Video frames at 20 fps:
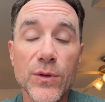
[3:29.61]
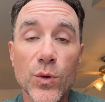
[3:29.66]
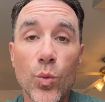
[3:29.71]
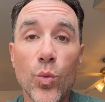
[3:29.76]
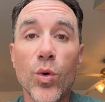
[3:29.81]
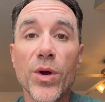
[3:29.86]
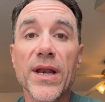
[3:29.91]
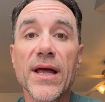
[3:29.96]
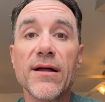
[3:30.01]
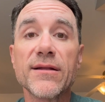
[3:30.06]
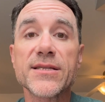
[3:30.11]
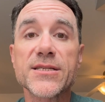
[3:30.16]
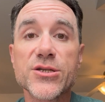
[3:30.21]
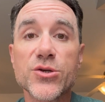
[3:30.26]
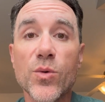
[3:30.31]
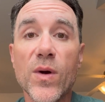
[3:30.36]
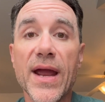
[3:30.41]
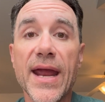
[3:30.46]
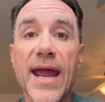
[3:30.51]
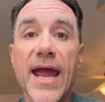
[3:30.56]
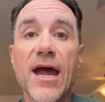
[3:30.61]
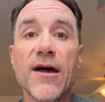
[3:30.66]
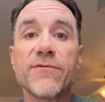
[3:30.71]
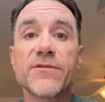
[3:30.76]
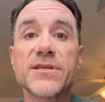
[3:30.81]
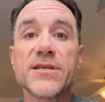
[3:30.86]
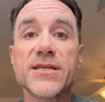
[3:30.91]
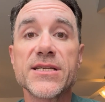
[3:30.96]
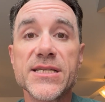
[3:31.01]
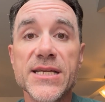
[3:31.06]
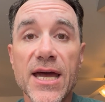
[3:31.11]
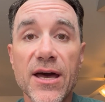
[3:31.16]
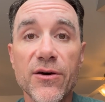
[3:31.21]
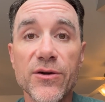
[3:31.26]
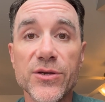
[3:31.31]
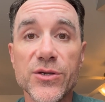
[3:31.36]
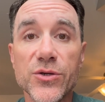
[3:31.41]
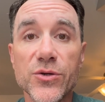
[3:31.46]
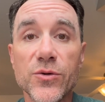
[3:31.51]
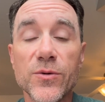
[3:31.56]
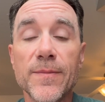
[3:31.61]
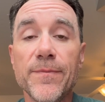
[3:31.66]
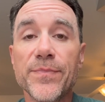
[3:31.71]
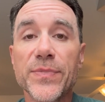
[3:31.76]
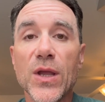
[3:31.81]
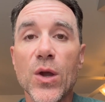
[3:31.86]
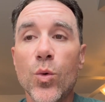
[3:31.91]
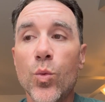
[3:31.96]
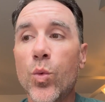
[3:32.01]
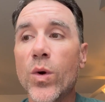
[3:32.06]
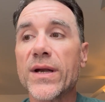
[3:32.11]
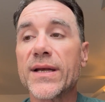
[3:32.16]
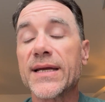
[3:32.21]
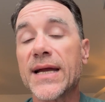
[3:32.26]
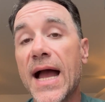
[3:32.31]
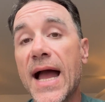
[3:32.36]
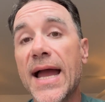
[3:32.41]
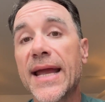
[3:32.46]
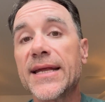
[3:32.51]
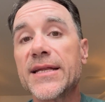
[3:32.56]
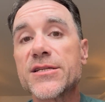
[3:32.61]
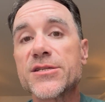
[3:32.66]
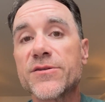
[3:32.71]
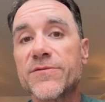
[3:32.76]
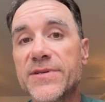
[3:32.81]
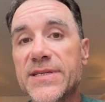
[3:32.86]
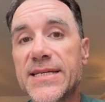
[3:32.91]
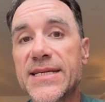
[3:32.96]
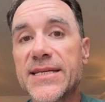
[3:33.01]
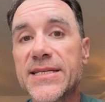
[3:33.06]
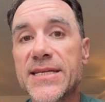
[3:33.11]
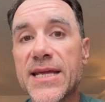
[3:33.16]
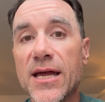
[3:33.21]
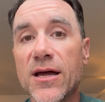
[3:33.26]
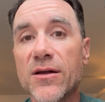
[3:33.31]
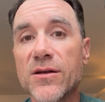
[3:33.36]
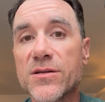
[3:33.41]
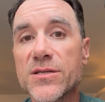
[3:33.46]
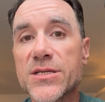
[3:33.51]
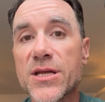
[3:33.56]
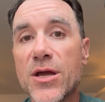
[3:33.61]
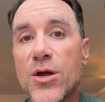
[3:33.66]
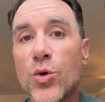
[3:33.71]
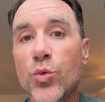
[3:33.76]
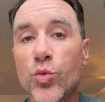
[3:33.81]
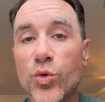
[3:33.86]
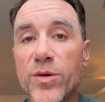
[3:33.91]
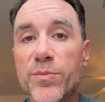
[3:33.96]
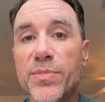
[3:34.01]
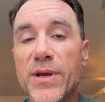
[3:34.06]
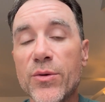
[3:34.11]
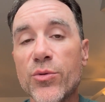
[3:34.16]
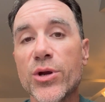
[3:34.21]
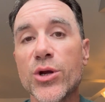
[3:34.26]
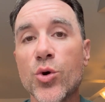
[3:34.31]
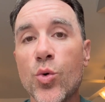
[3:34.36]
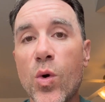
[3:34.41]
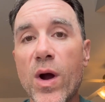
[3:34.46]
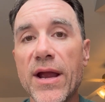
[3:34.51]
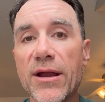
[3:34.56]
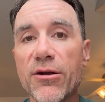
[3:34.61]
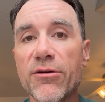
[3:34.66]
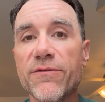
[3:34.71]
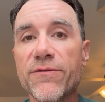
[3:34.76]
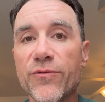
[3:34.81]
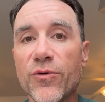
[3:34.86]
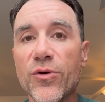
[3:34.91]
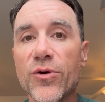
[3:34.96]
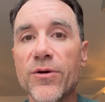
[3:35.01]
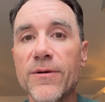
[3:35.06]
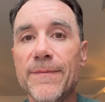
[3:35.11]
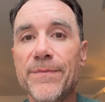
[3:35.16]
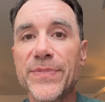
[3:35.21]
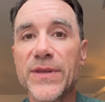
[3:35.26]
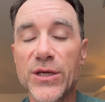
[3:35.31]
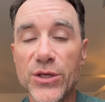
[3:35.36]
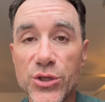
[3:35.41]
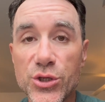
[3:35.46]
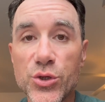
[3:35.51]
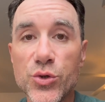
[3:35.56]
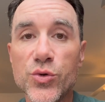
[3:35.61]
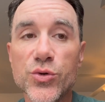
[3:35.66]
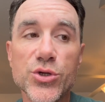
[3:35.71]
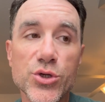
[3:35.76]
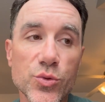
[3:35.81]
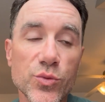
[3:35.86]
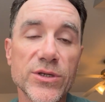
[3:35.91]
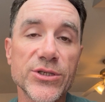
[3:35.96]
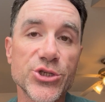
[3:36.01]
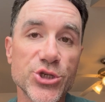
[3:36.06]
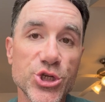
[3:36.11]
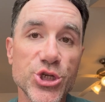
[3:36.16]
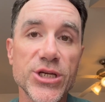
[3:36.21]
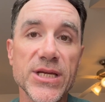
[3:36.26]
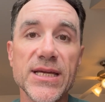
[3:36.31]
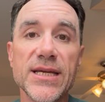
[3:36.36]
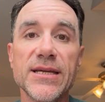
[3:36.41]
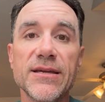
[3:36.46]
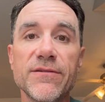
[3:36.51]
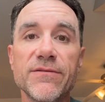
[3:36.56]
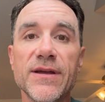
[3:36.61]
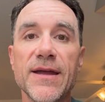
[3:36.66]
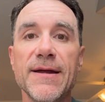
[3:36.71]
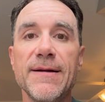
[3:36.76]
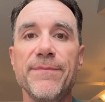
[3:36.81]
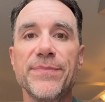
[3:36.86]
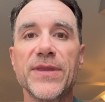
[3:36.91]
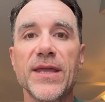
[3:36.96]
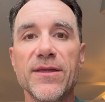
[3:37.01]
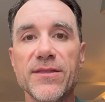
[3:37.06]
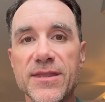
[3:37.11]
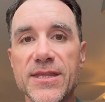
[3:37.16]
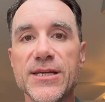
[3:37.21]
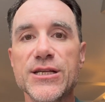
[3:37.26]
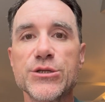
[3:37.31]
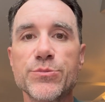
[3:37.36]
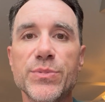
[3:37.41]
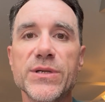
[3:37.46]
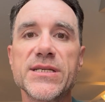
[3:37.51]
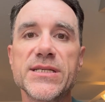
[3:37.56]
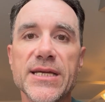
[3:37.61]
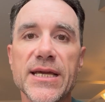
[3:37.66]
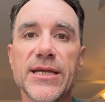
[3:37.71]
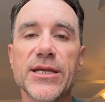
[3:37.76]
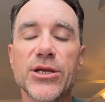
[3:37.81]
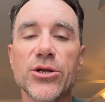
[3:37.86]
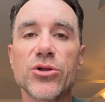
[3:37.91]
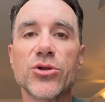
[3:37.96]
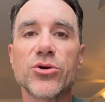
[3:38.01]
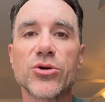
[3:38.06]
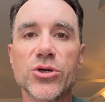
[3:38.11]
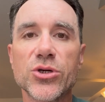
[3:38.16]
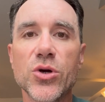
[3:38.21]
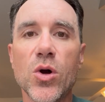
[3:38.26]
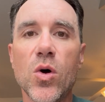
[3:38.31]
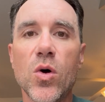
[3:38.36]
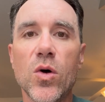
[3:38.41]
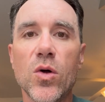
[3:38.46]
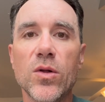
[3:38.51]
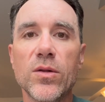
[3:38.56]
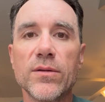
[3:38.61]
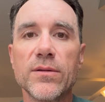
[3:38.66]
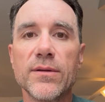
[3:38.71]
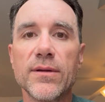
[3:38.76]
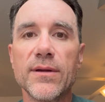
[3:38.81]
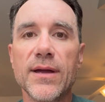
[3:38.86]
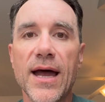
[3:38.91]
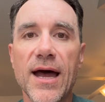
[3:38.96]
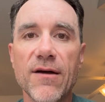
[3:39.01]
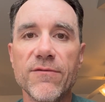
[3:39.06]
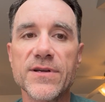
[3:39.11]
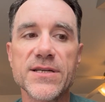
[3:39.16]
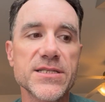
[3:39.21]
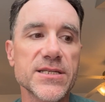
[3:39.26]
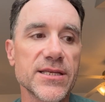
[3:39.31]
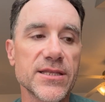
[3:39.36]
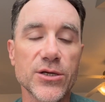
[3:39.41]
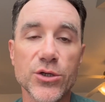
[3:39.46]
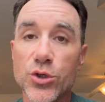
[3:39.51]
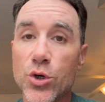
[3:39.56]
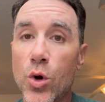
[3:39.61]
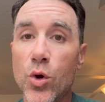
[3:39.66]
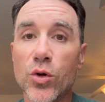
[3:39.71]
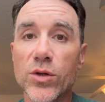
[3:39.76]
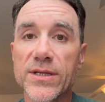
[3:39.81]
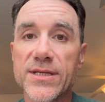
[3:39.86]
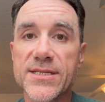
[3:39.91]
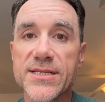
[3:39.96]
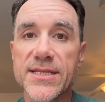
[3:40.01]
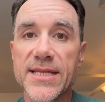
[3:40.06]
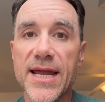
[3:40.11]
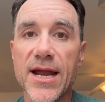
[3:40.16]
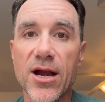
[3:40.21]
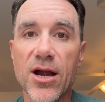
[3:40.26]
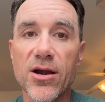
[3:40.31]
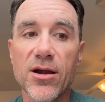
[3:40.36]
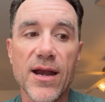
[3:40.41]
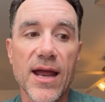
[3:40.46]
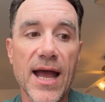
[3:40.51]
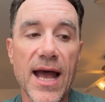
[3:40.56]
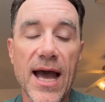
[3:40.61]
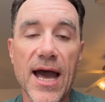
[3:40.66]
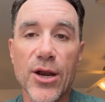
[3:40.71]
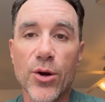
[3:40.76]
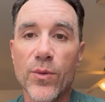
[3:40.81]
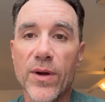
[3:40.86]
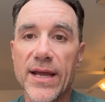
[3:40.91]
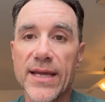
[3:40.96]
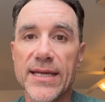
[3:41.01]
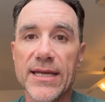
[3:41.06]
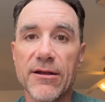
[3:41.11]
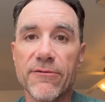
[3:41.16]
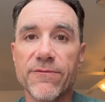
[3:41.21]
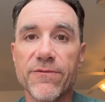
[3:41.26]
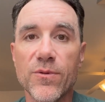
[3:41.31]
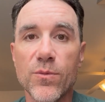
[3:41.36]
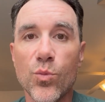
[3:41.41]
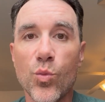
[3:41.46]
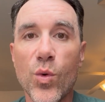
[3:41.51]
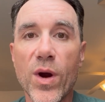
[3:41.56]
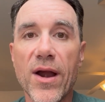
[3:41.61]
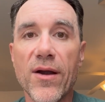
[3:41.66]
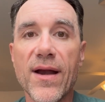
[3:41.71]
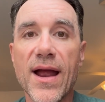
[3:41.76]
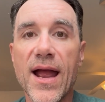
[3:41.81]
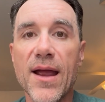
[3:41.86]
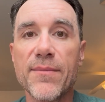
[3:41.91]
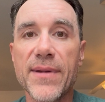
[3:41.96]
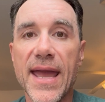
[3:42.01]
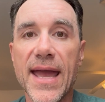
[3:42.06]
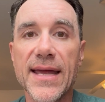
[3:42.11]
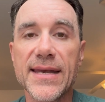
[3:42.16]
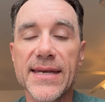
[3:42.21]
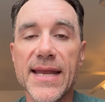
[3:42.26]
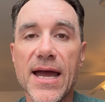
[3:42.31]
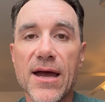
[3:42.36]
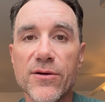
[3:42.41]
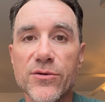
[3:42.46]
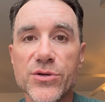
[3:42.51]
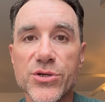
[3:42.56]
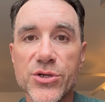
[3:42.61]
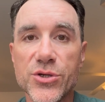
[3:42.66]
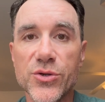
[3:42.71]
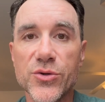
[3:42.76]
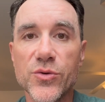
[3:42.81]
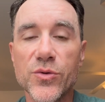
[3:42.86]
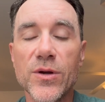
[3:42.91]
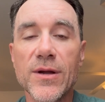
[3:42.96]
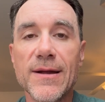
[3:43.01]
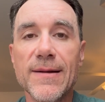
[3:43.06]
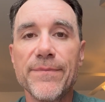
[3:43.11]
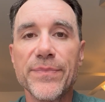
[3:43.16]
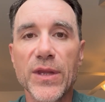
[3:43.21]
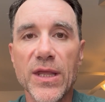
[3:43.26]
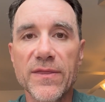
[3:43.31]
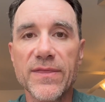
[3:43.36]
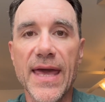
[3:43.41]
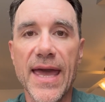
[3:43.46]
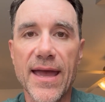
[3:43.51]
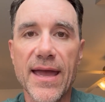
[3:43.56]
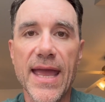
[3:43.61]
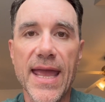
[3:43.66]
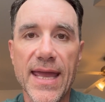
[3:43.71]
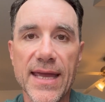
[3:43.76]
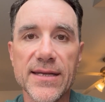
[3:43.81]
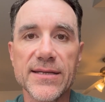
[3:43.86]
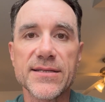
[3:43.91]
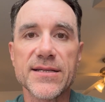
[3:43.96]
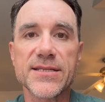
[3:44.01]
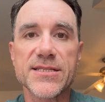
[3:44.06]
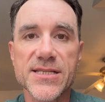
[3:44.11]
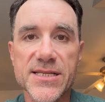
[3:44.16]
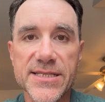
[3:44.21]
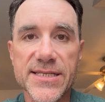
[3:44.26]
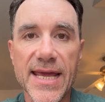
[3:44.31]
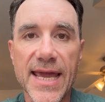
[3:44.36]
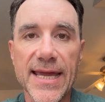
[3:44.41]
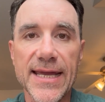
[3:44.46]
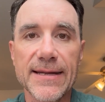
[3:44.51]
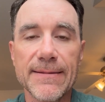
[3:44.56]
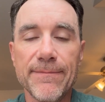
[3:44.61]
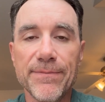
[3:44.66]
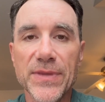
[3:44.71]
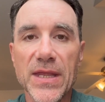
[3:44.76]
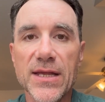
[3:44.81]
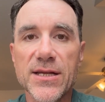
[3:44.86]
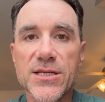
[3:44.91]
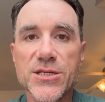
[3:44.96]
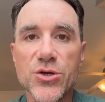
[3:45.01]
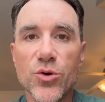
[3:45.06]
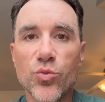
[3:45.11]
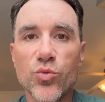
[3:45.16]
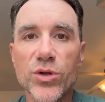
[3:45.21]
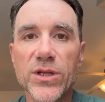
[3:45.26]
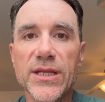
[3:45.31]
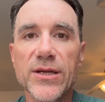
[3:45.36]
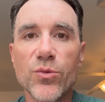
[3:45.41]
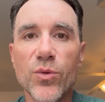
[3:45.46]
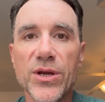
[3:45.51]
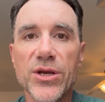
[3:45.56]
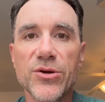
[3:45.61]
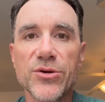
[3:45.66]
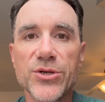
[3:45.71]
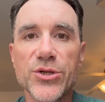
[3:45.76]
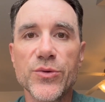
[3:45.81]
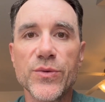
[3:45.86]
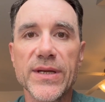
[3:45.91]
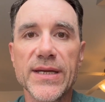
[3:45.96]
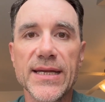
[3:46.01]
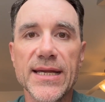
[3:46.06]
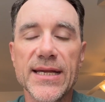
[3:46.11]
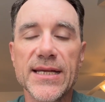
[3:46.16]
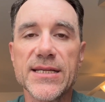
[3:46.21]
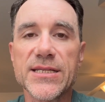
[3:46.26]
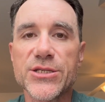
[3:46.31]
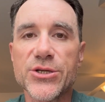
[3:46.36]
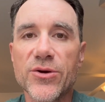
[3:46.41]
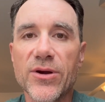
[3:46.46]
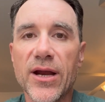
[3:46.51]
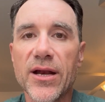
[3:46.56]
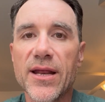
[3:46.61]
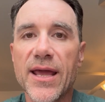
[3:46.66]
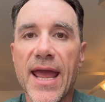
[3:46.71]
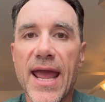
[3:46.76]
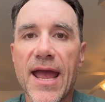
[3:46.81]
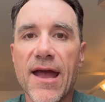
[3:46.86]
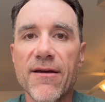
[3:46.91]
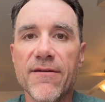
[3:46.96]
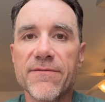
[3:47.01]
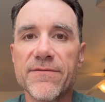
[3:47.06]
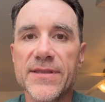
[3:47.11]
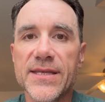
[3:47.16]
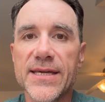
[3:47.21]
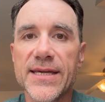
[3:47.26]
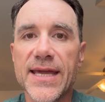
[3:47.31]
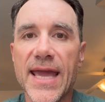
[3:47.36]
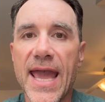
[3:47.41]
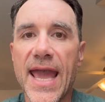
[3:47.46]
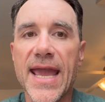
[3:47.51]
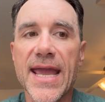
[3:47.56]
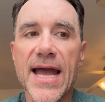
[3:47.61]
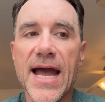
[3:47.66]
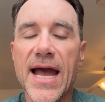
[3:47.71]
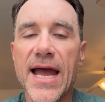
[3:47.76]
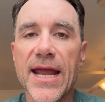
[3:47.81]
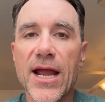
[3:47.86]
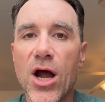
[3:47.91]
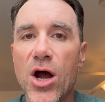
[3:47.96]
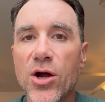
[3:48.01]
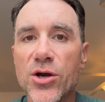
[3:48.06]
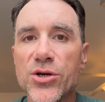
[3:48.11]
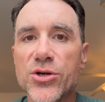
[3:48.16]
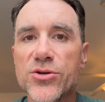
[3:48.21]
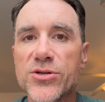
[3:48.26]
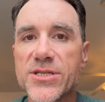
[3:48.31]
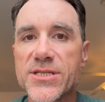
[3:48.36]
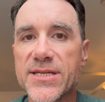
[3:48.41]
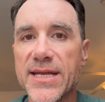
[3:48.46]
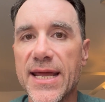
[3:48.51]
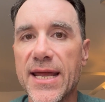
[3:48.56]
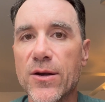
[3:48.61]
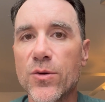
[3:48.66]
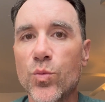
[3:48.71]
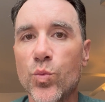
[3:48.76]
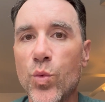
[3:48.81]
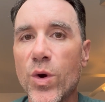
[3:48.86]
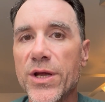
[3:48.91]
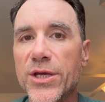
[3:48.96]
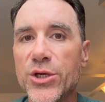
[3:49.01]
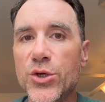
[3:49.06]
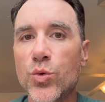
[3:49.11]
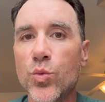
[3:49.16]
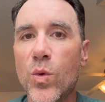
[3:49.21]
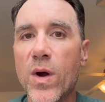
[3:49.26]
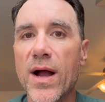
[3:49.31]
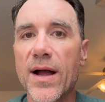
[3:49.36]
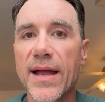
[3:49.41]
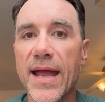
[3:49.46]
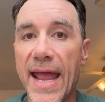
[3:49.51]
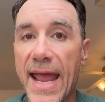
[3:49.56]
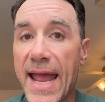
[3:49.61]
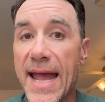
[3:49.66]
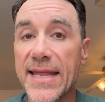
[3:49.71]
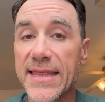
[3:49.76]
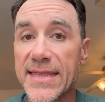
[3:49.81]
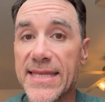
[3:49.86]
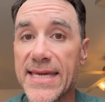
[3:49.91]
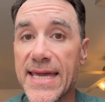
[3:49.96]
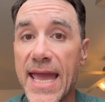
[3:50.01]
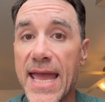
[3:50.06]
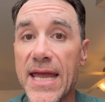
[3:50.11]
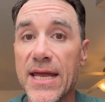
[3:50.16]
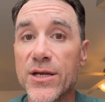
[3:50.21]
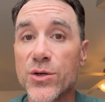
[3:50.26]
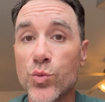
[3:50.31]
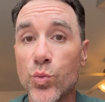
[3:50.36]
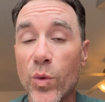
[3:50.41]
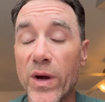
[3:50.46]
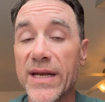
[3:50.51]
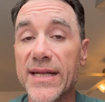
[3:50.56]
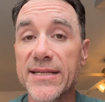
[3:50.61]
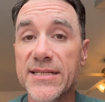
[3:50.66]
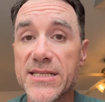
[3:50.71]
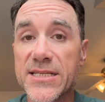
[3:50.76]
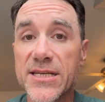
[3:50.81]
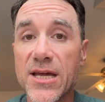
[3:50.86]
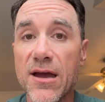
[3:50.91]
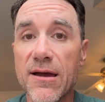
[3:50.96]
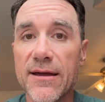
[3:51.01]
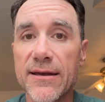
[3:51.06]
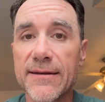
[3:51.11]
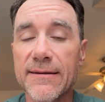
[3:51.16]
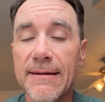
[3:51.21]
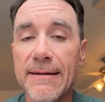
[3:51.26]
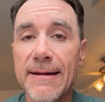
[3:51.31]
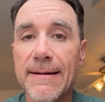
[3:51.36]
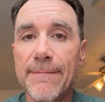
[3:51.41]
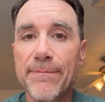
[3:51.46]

What else do I have to tell you? What kinds of details would be required for you to achieve this particular goal? Obviously, the goal is there. How do I get from where I'm at now to that end state? So, really, what you're doing is you're going to have the AI understand what you want at the end when it's done,